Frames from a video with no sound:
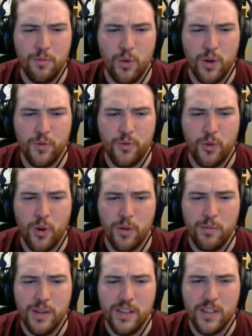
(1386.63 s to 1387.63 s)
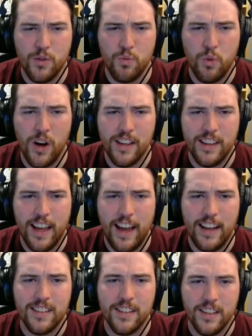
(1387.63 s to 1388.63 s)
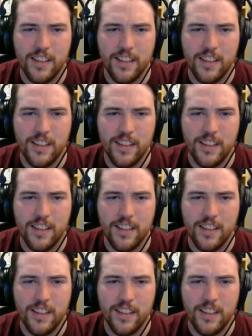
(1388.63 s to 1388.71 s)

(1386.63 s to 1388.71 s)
in wolf form. Do you want that?